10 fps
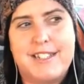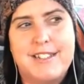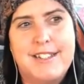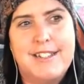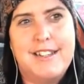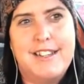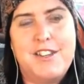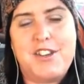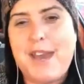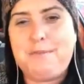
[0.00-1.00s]
you can't
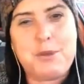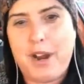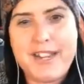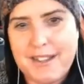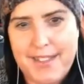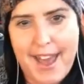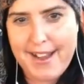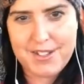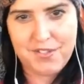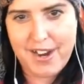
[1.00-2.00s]
put a price on that,
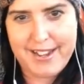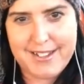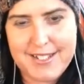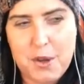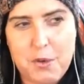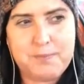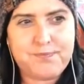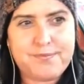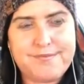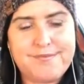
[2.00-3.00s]
right? So
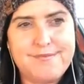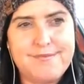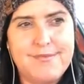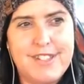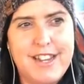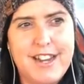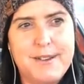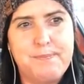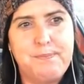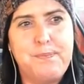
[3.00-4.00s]

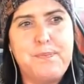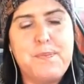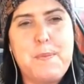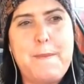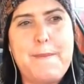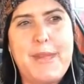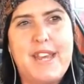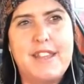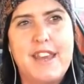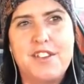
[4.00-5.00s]

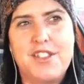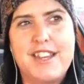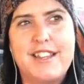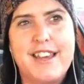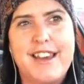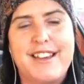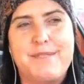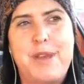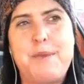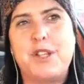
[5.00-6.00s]
the other thing that
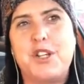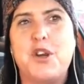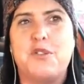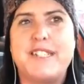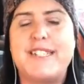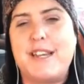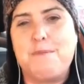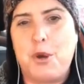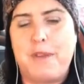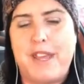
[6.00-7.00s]
people are noticing
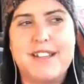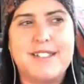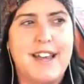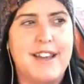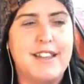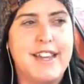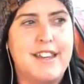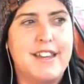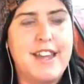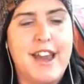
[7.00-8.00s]
about me is that, like,
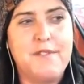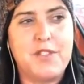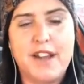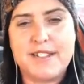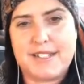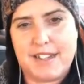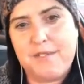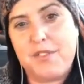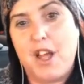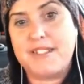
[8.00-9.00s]
yeah, I've
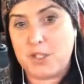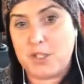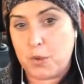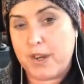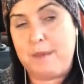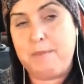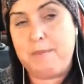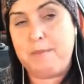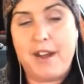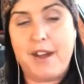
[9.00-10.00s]
lost 28 pounds,
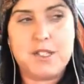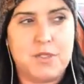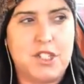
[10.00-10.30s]
which is